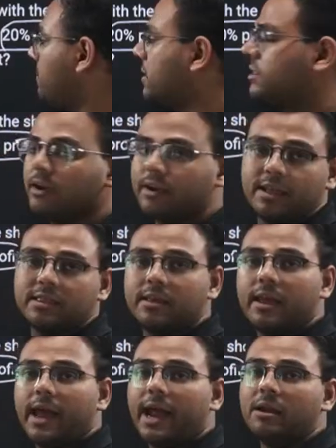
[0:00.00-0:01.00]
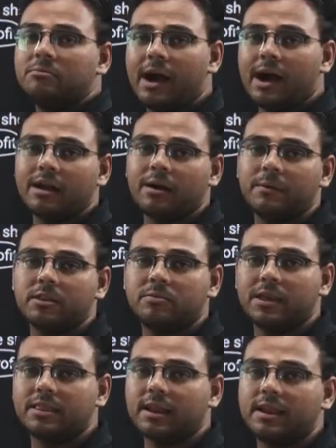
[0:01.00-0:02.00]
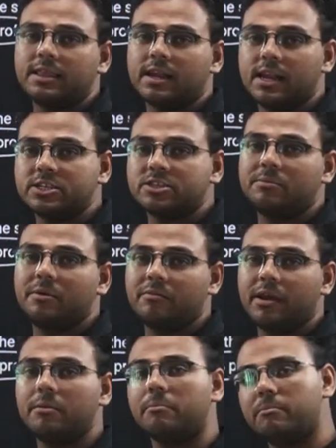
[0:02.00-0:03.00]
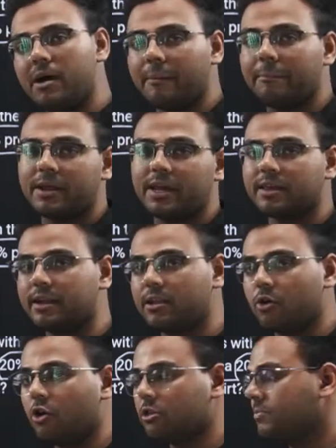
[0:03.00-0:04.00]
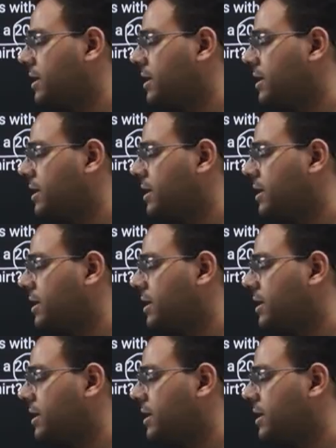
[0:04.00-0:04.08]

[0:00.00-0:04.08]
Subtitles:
percentage, and markup is basically the relation between mark price and the cost